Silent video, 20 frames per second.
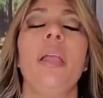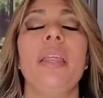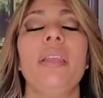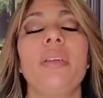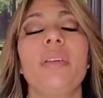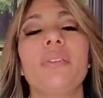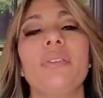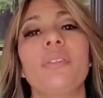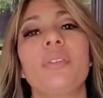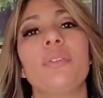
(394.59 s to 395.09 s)
And
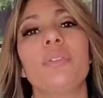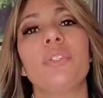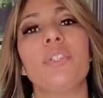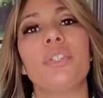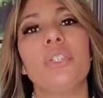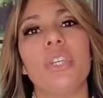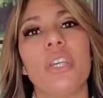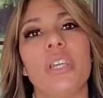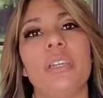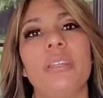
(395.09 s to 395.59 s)
also
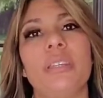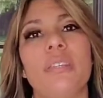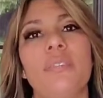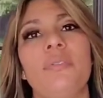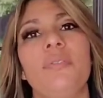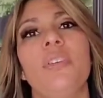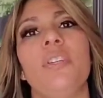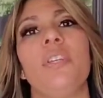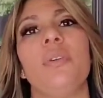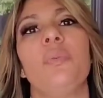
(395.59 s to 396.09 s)
share
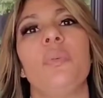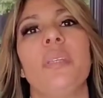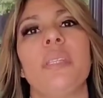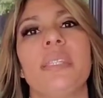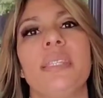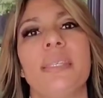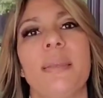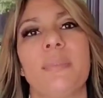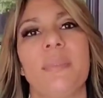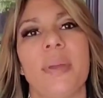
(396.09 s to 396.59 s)
this video with
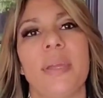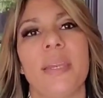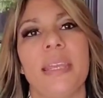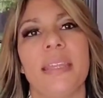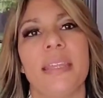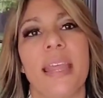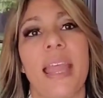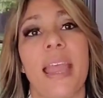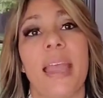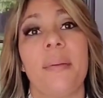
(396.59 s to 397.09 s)
somebody
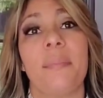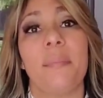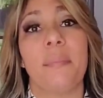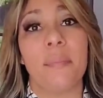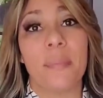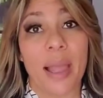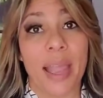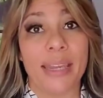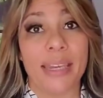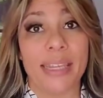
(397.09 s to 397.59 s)
that
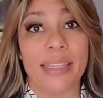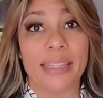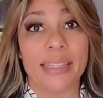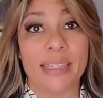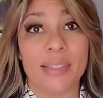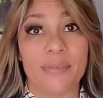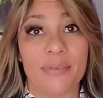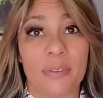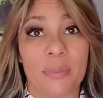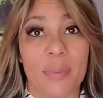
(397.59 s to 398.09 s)
might need
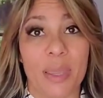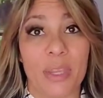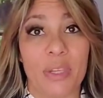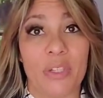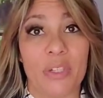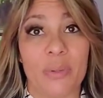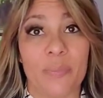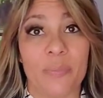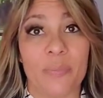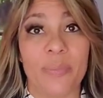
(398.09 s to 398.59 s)
this
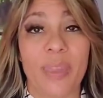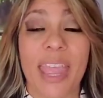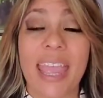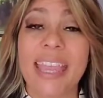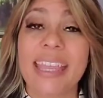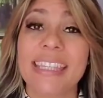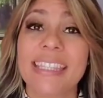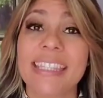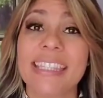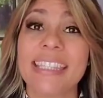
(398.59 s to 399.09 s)
information.
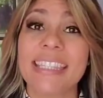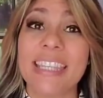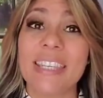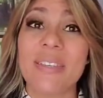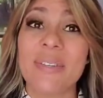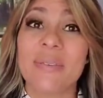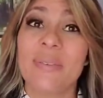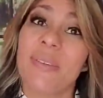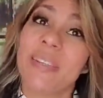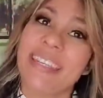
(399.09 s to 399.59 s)

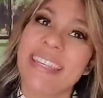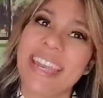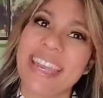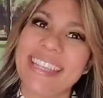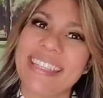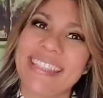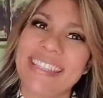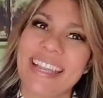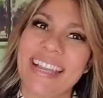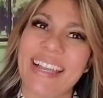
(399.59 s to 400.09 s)
See you
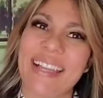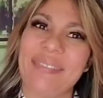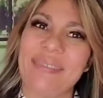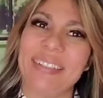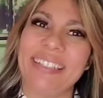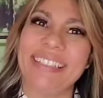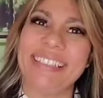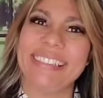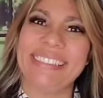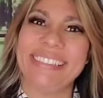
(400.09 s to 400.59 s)
next
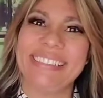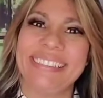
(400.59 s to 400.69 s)
time.